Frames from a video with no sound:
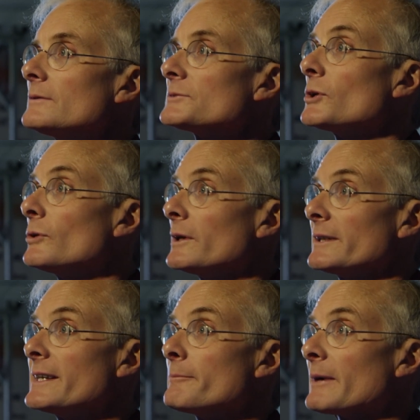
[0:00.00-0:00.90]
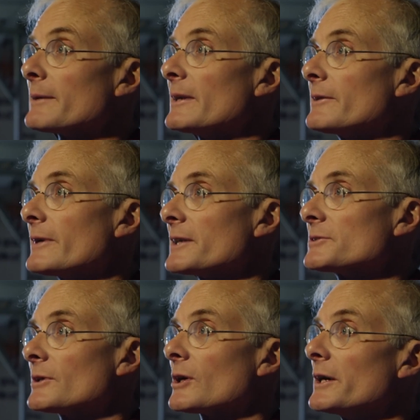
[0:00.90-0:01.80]
So a leading bike
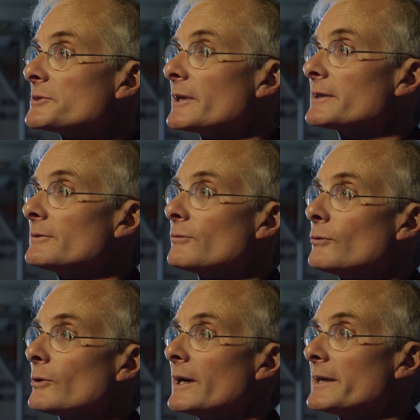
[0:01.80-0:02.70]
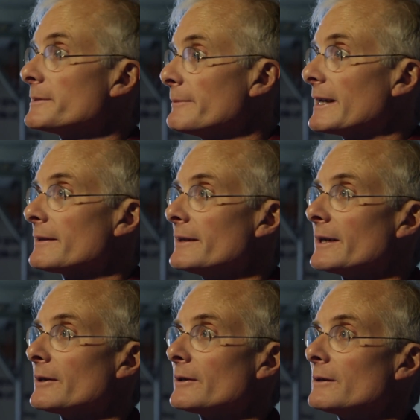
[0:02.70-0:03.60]
manufacturer contracted 4i to make
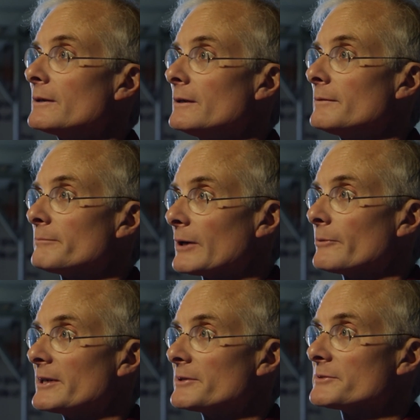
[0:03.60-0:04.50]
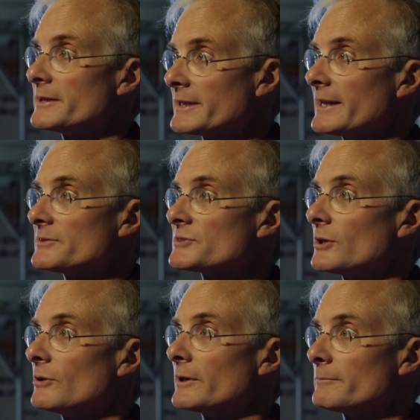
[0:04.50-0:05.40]
their power meters that they
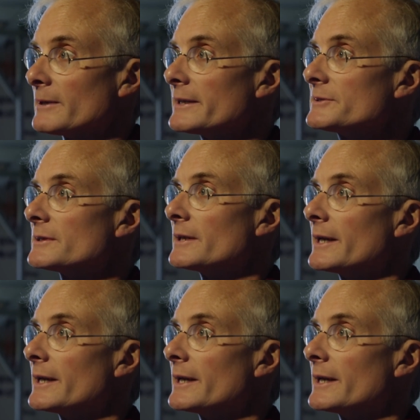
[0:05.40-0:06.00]
install on bikes,